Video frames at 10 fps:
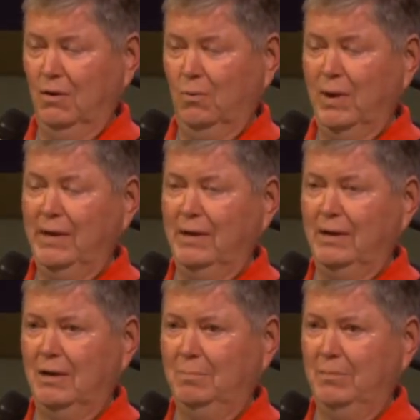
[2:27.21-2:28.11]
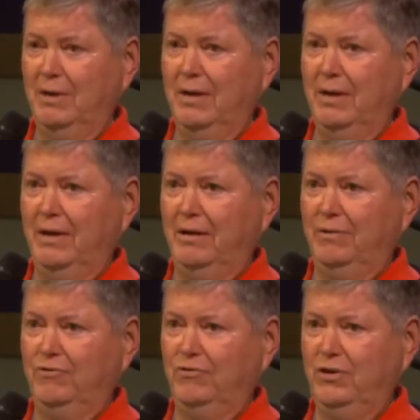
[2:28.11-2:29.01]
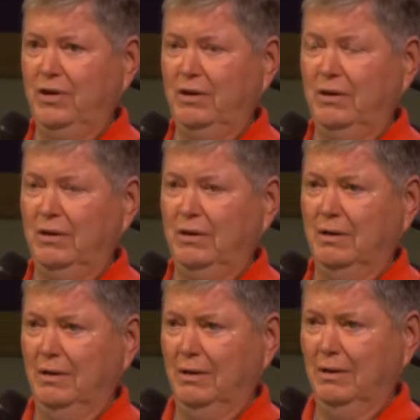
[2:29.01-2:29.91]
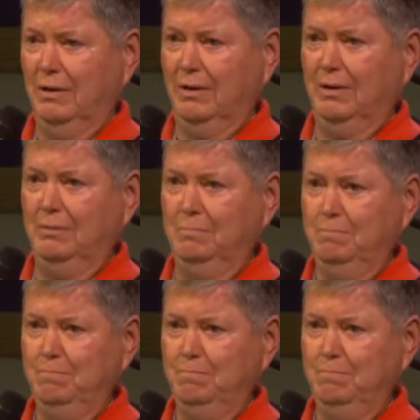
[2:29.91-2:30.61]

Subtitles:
waking up and seeing my